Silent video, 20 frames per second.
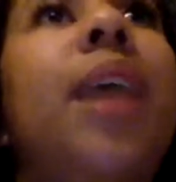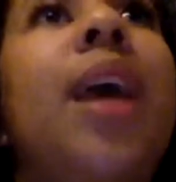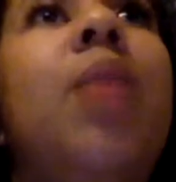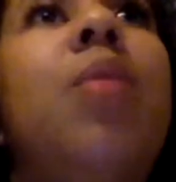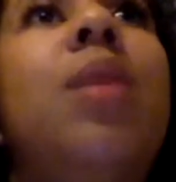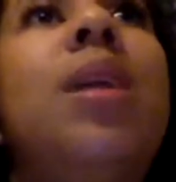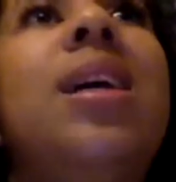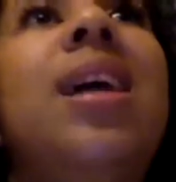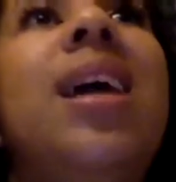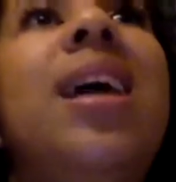
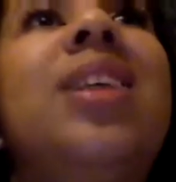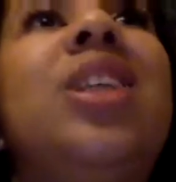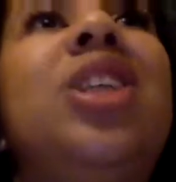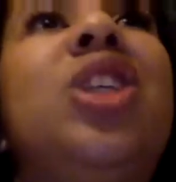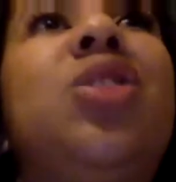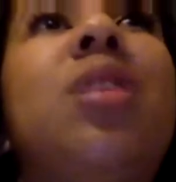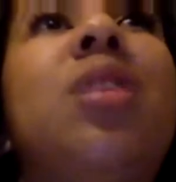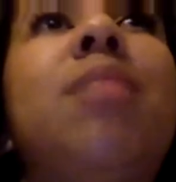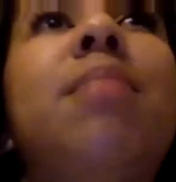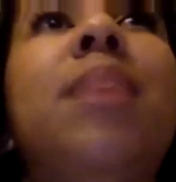was it
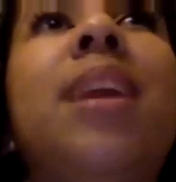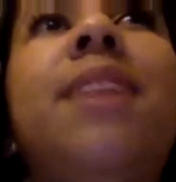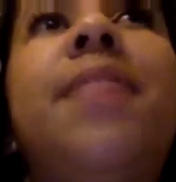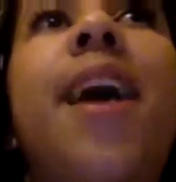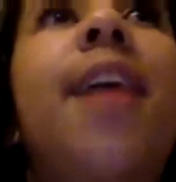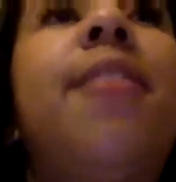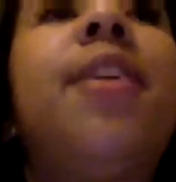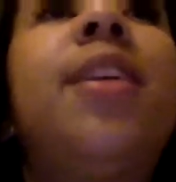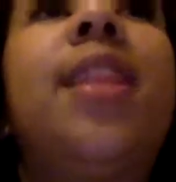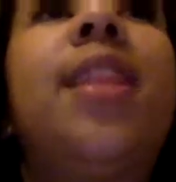stripped me of
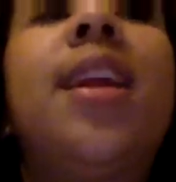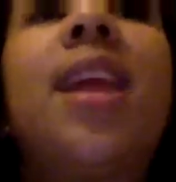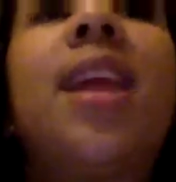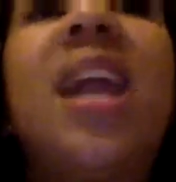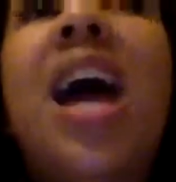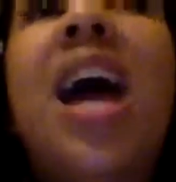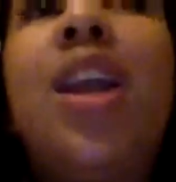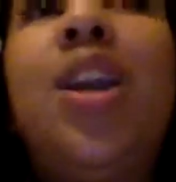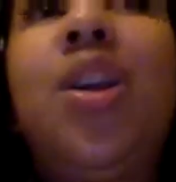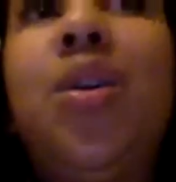everything that
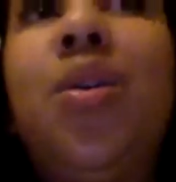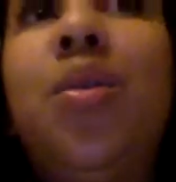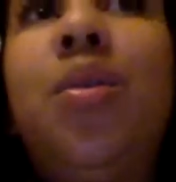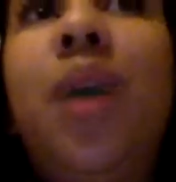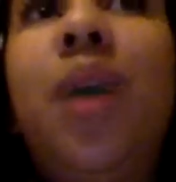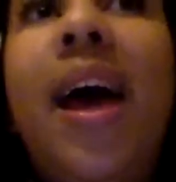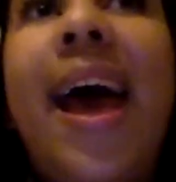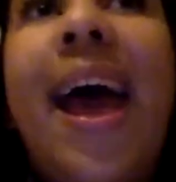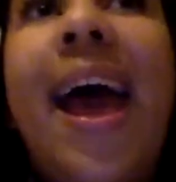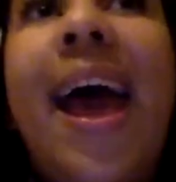I knew,
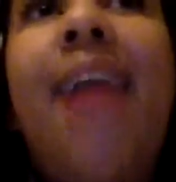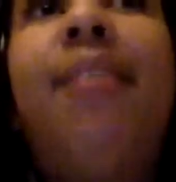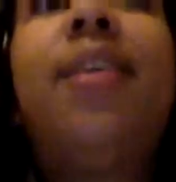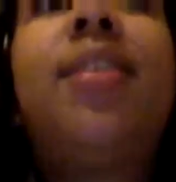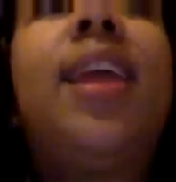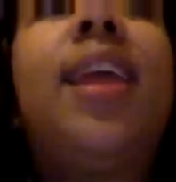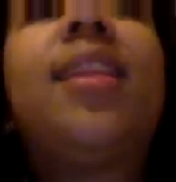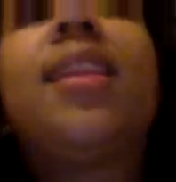everything